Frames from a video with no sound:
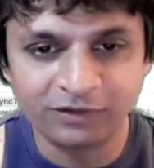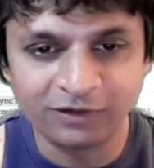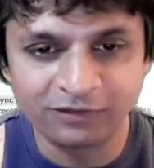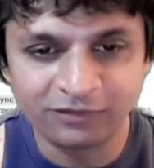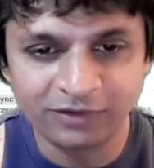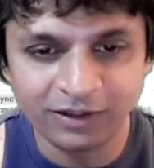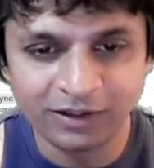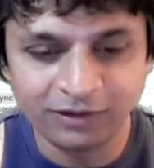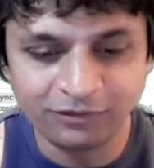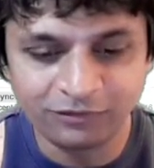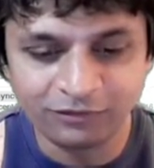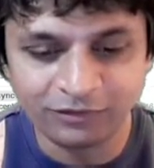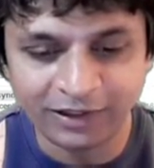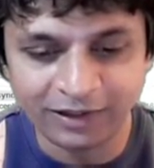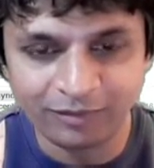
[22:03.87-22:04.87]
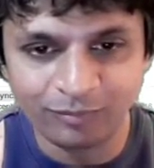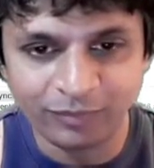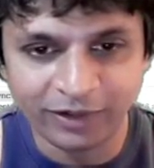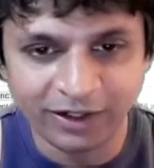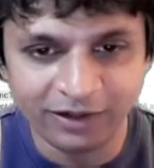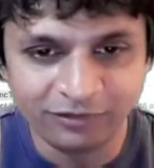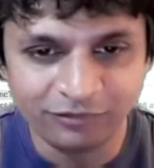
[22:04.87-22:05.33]
this thing to like
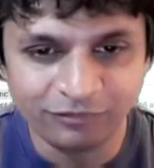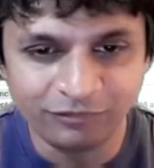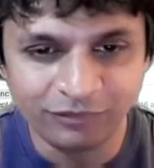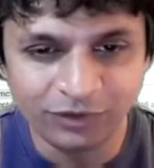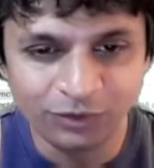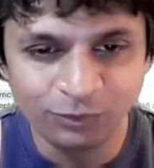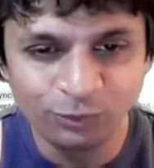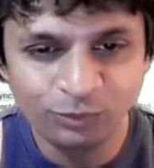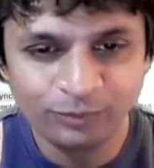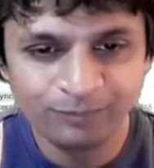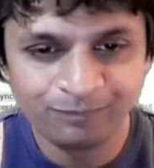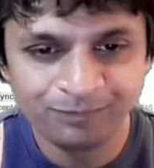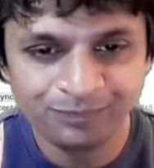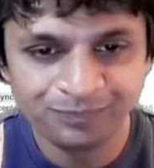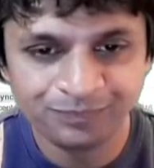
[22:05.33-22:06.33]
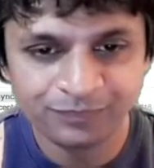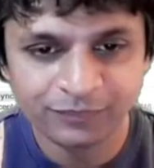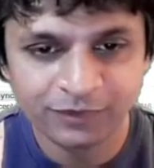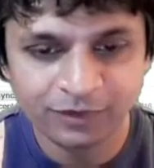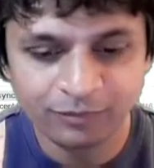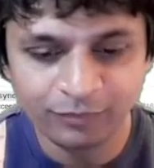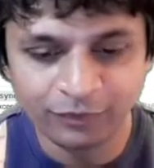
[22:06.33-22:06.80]
brand view,
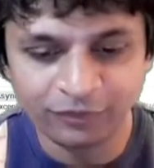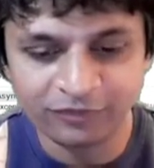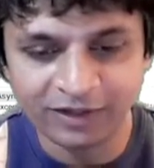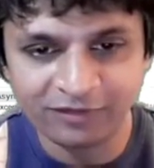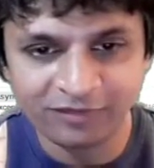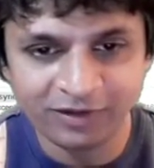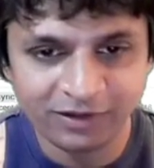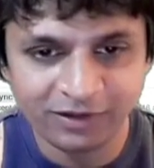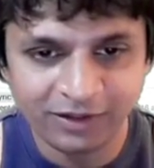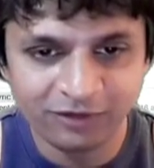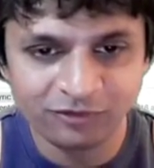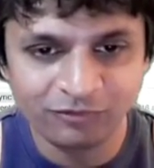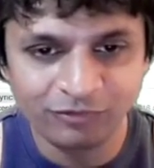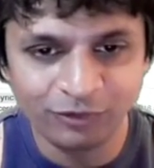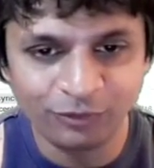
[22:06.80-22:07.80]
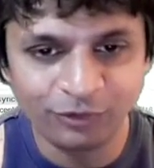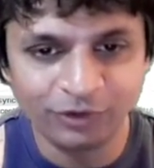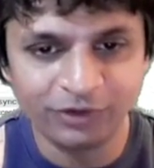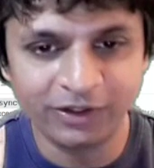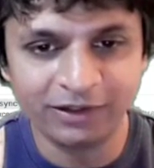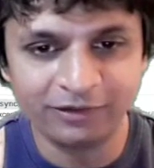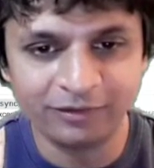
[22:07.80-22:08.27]
because that's the text view
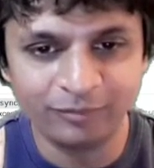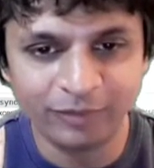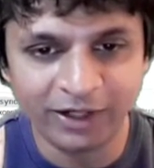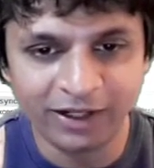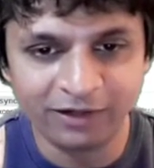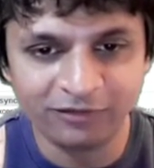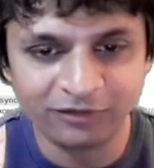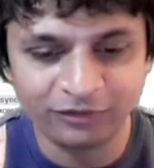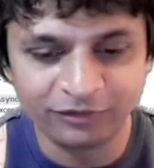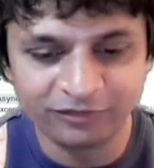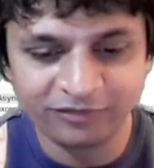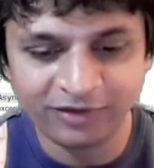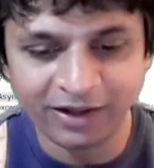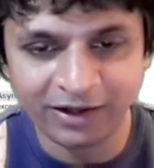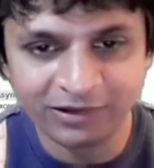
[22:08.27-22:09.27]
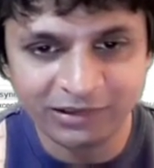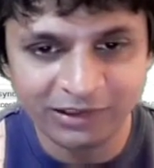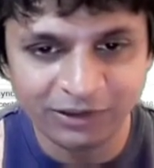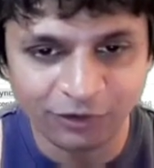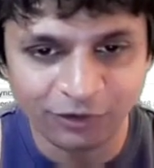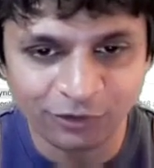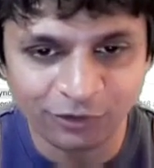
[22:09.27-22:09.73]
containing the brand. So you'll see I actually
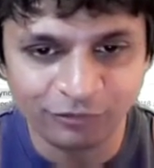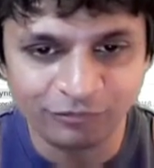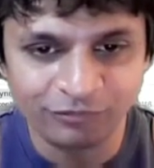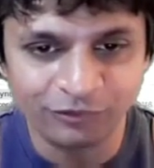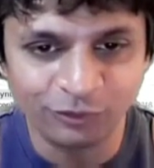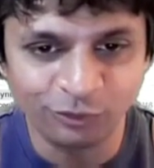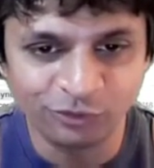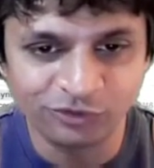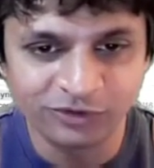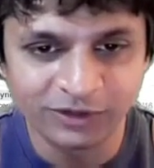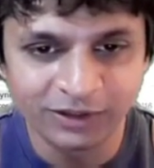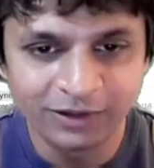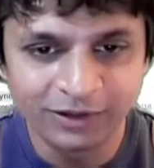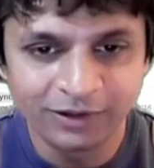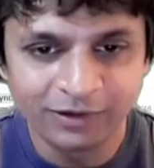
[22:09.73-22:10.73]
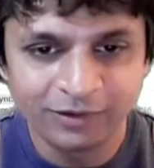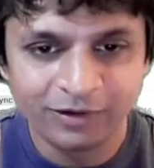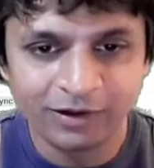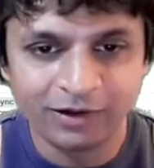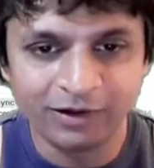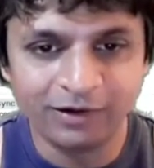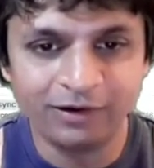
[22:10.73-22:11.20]
got confused
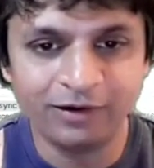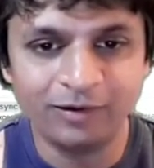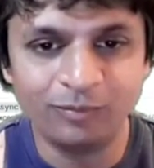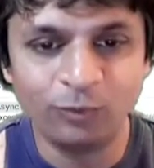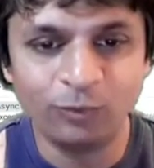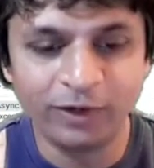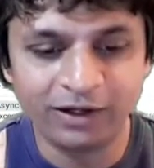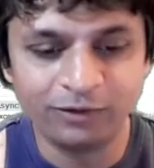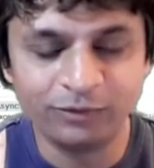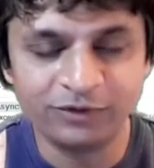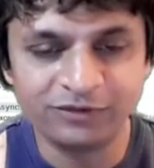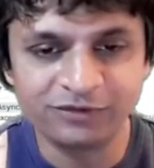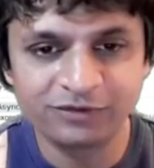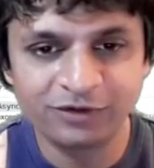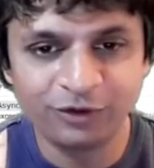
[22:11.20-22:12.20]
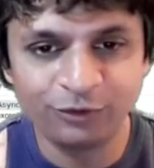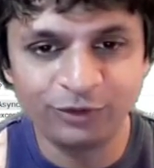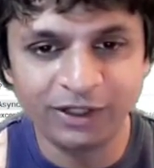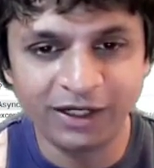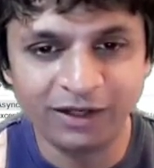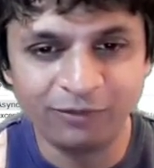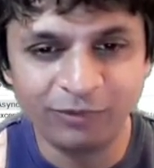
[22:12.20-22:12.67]
when I was
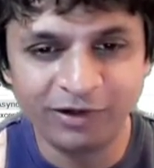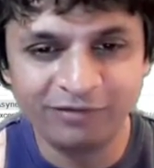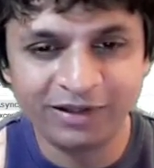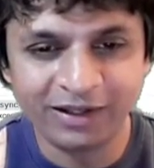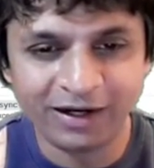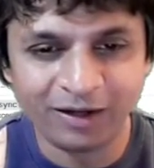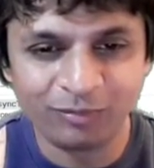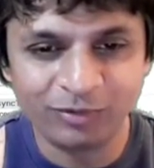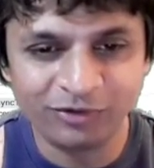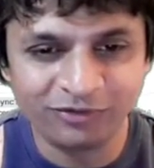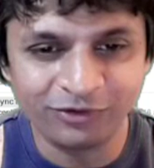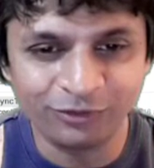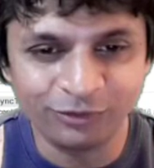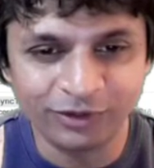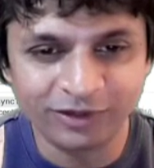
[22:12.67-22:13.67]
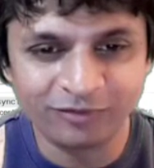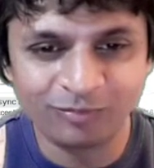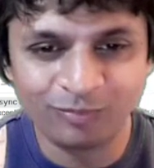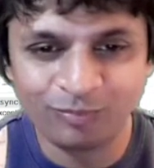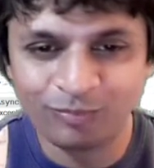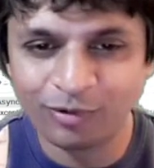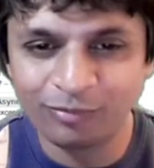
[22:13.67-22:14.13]
coding, and whenever that happens to you, that
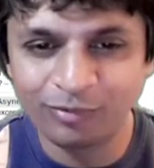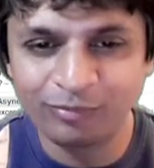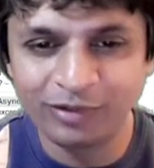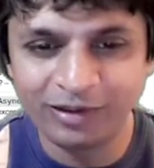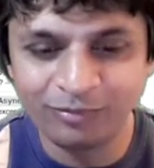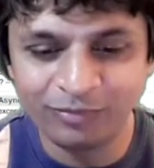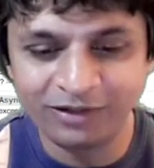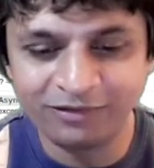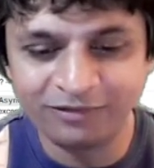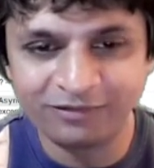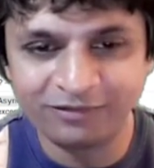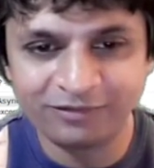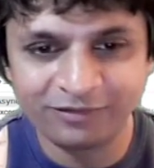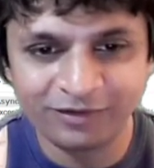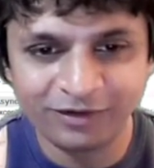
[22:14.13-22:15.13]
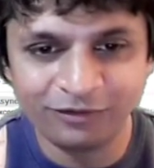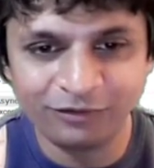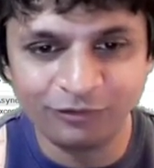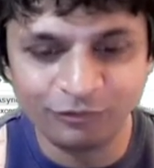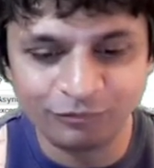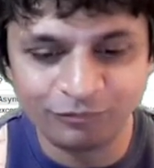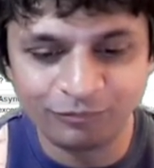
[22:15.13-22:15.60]
probably means
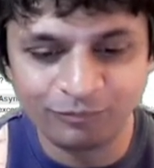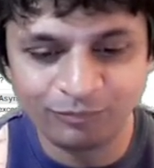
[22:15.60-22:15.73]
you've